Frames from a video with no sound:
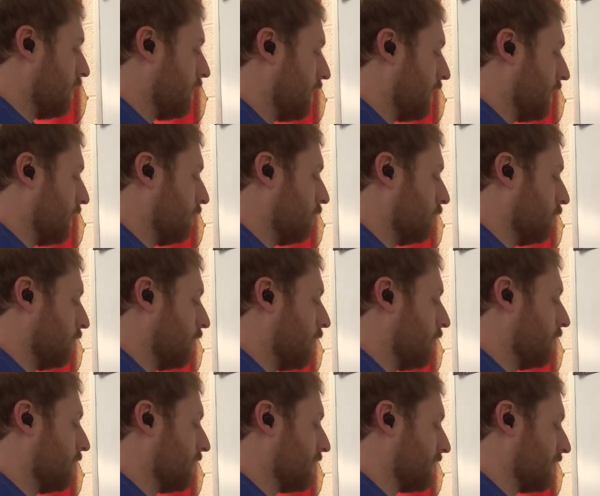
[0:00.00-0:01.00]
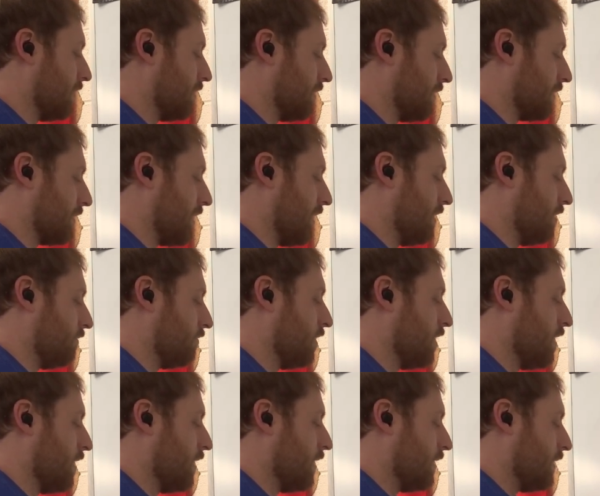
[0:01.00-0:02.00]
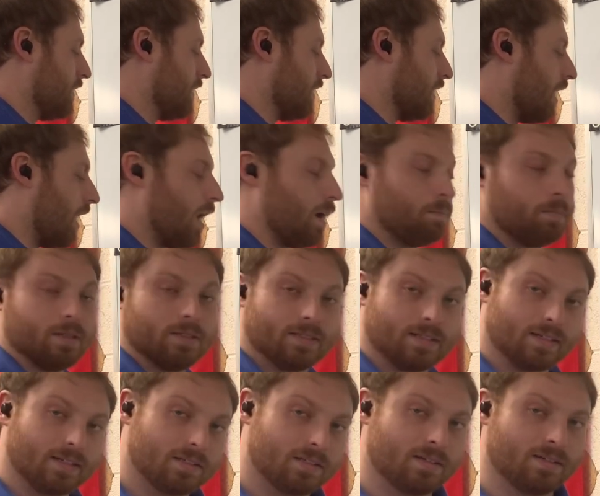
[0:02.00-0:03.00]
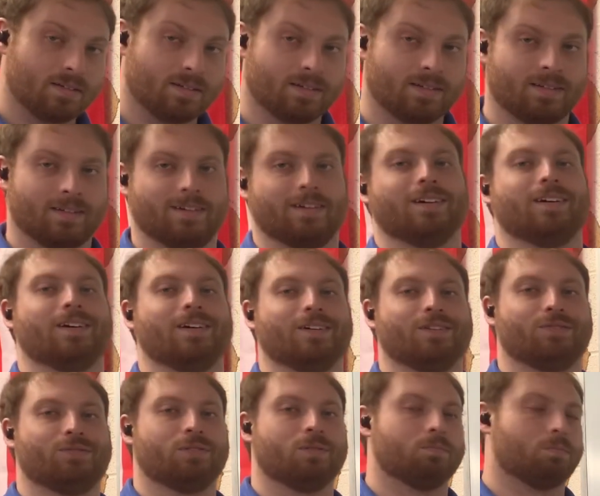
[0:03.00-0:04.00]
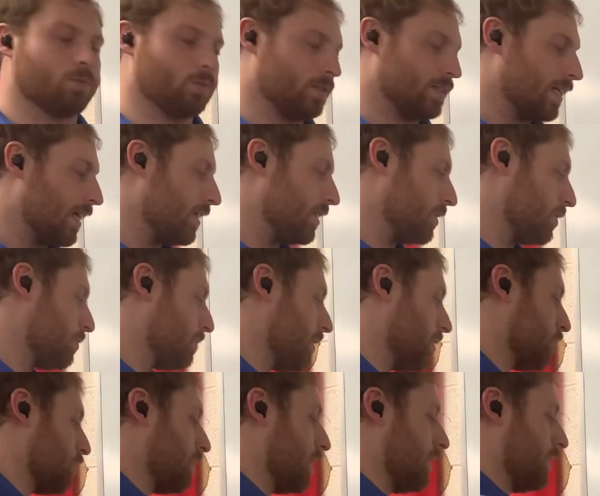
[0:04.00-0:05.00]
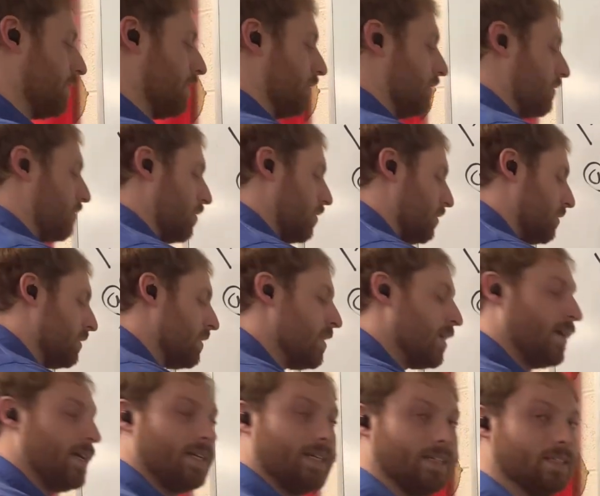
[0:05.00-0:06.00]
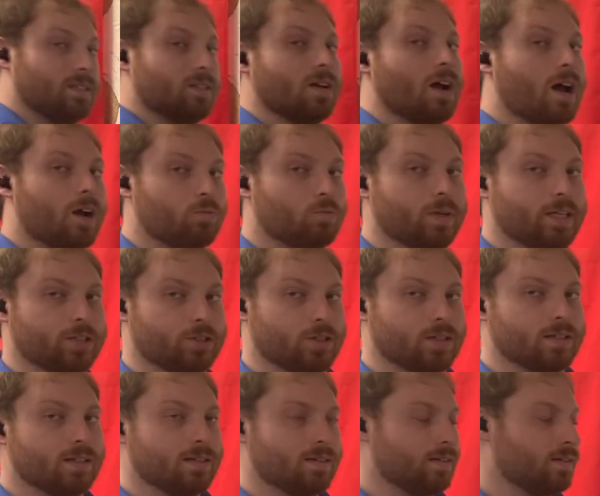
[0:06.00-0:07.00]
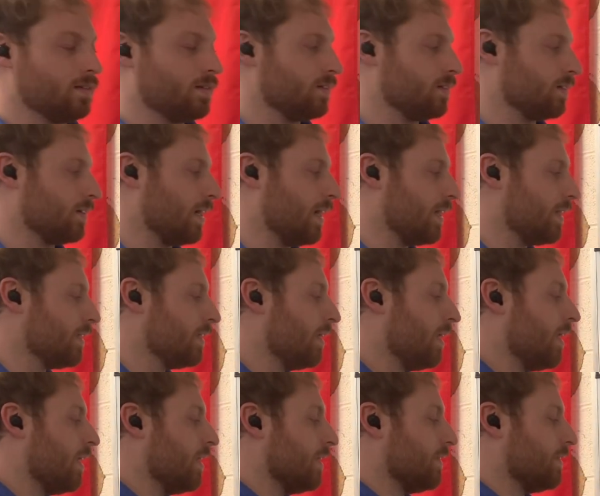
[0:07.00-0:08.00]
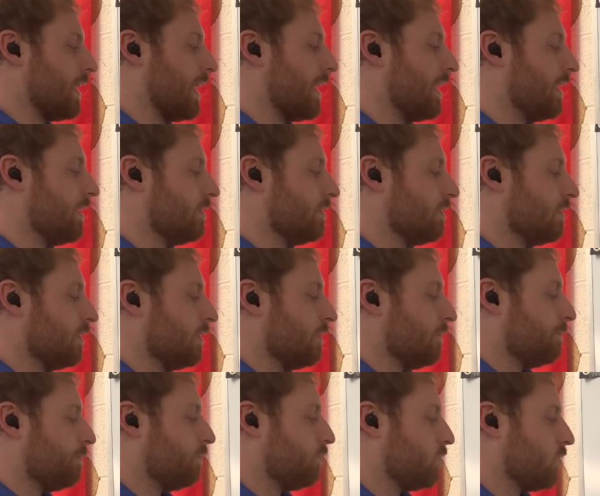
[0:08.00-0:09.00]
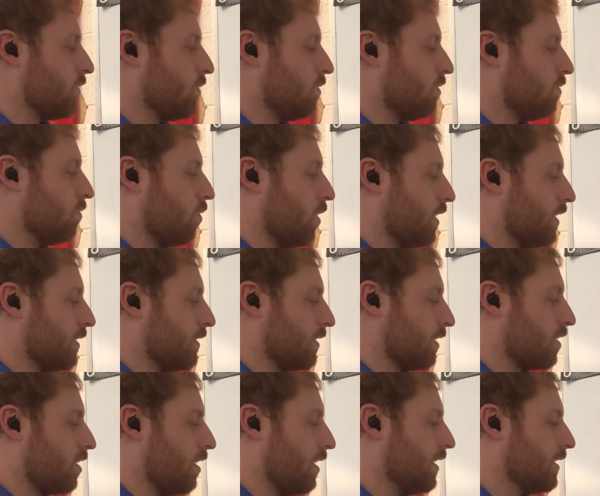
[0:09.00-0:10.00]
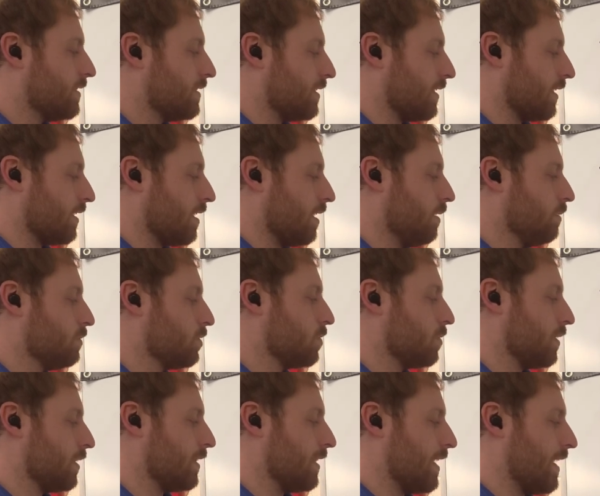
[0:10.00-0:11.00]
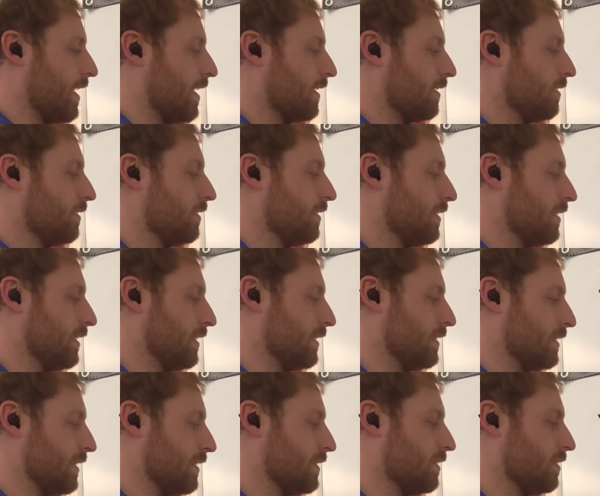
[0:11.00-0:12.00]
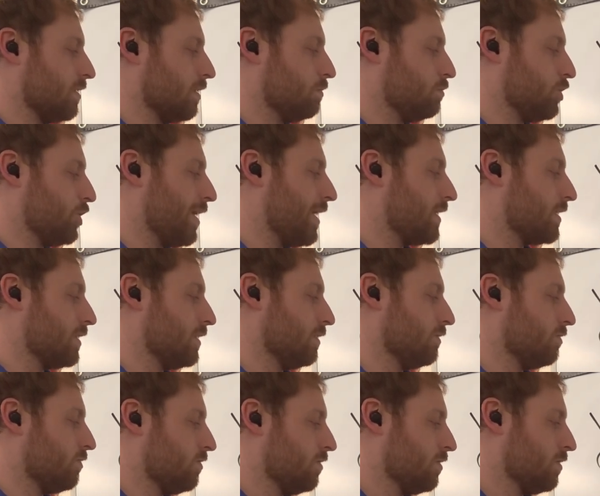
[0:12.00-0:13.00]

and you'll notice this is kind of the opposite of percentage-based training as far as it's not rigid, okay? And one of the cons that comes with that is it's subjective.